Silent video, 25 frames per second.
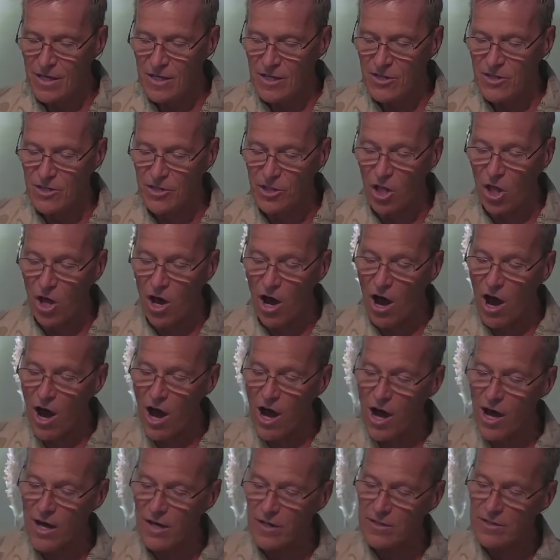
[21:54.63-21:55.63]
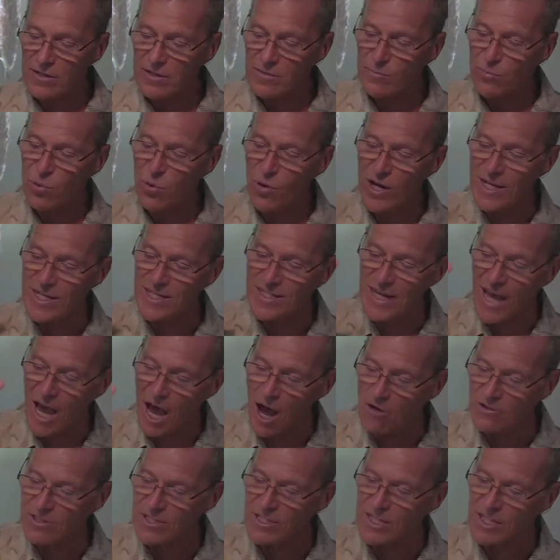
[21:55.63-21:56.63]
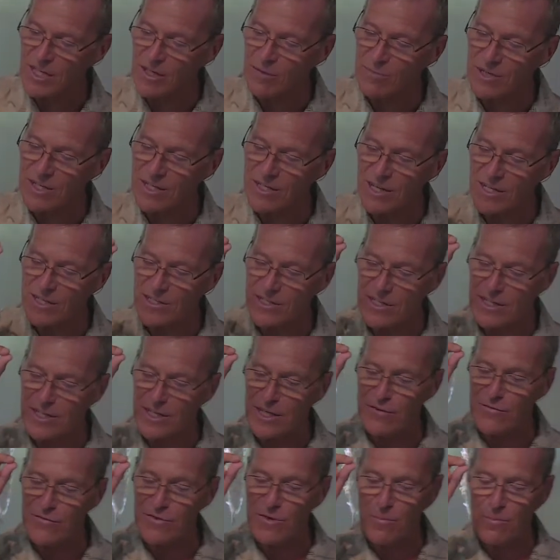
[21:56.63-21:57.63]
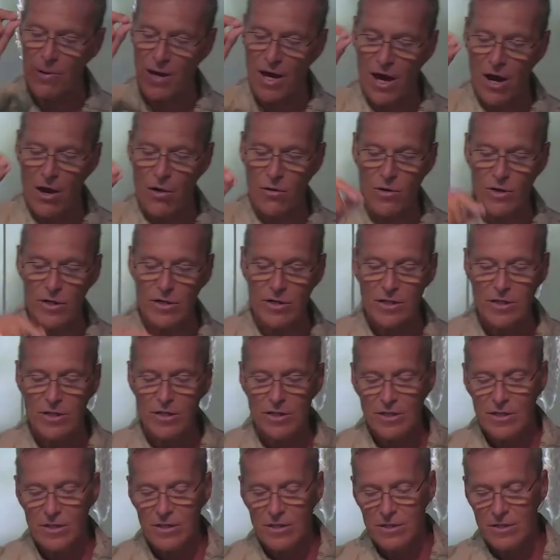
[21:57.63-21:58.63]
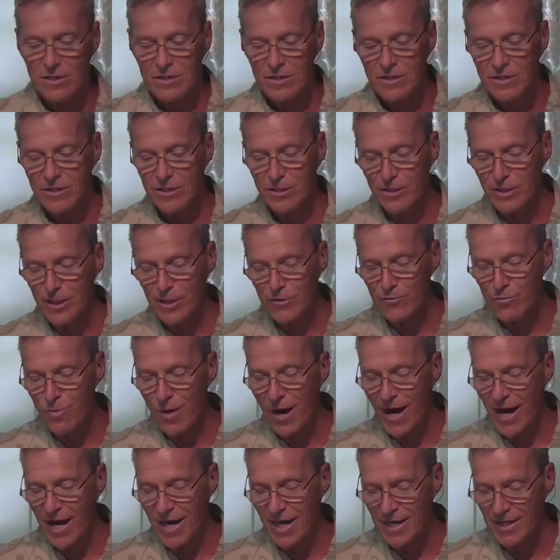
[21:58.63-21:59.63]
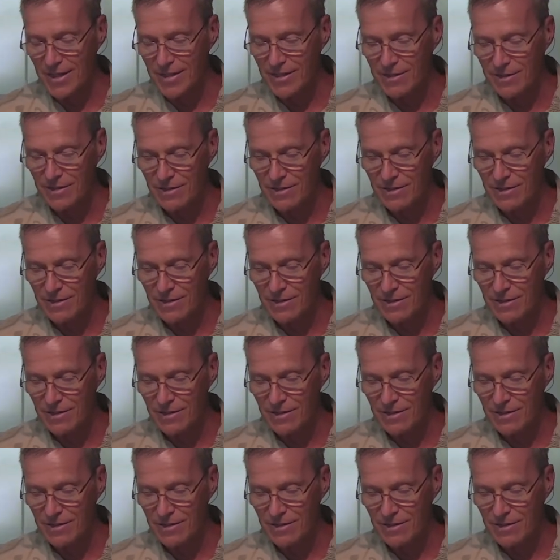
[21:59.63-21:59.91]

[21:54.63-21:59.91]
The law points out sin but doesn't give the power to live by it.